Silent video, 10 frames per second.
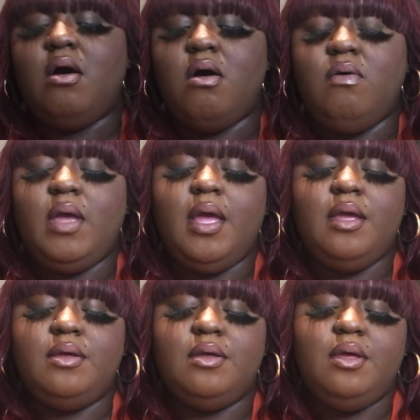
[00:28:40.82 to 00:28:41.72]
are,
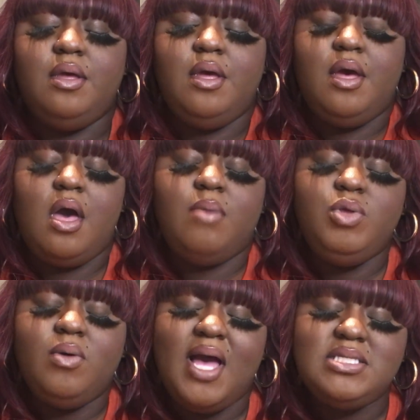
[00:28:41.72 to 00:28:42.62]
okay? Um,
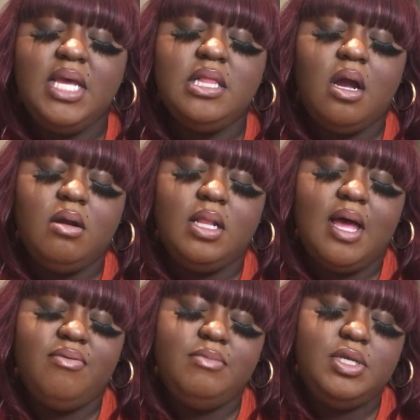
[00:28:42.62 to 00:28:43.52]
you guys can learn a
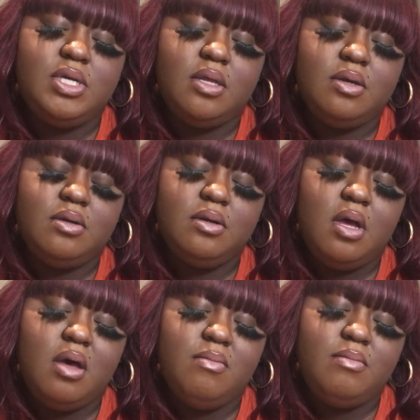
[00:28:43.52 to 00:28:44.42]
lot from each other.
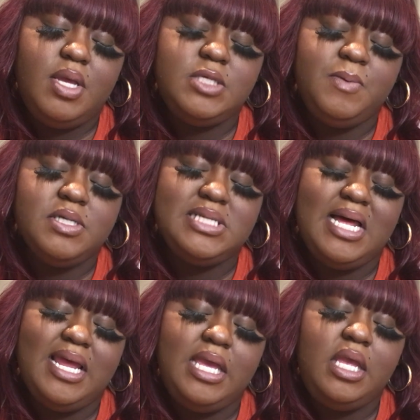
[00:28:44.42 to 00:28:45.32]
Um, experience a
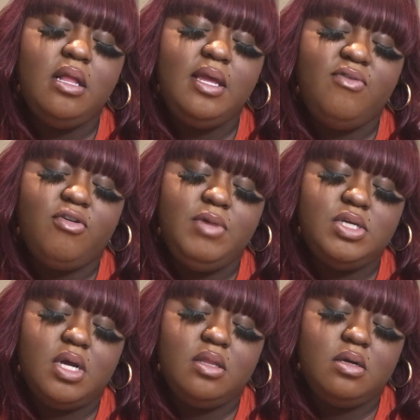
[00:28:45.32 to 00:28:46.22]
lot of healing from
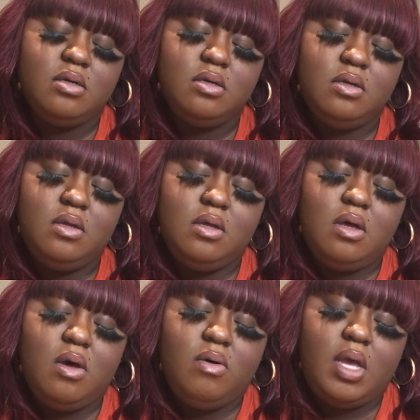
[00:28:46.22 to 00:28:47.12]
each other,
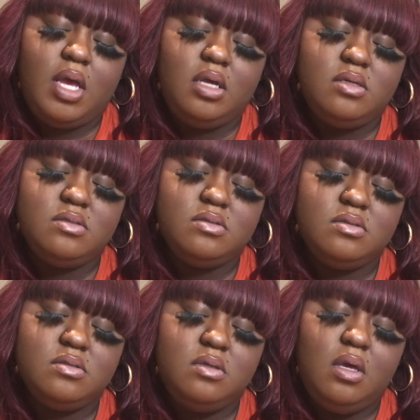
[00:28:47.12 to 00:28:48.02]
okay?
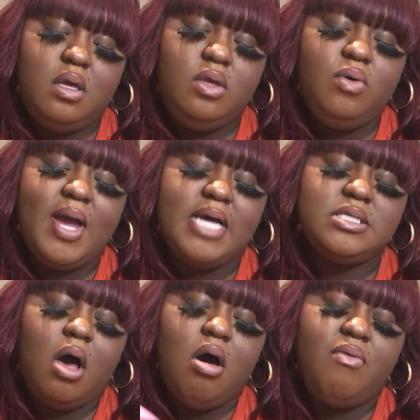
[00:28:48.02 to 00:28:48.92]
You
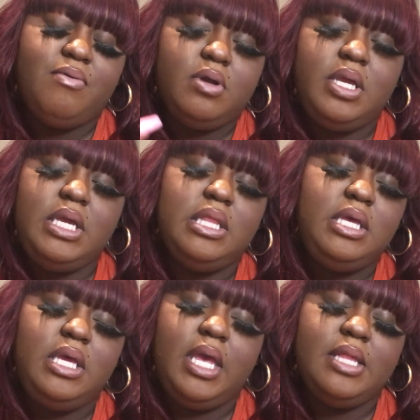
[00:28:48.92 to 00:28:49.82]
guys offer
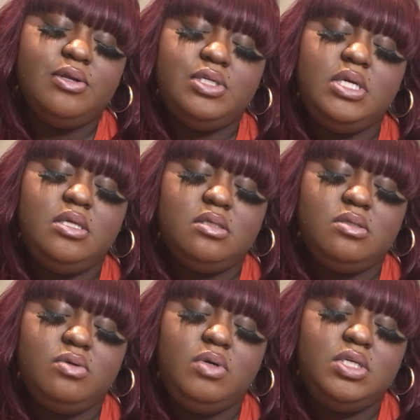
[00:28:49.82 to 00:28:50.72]
healing energies
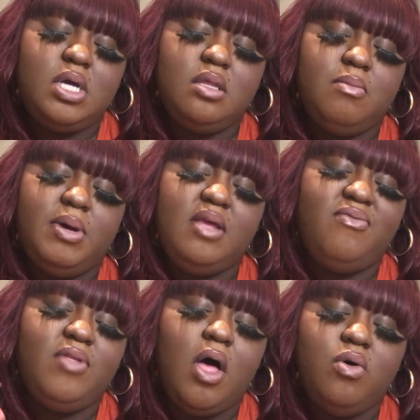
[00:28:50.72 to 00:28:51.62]
to each other, but it
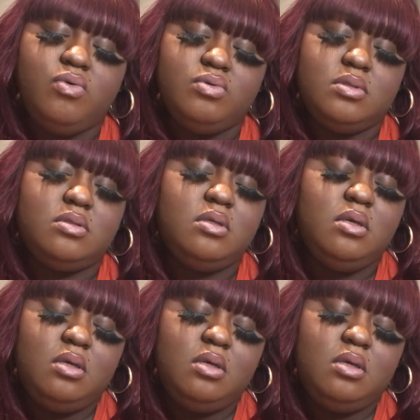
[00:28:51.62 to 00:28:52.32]
flows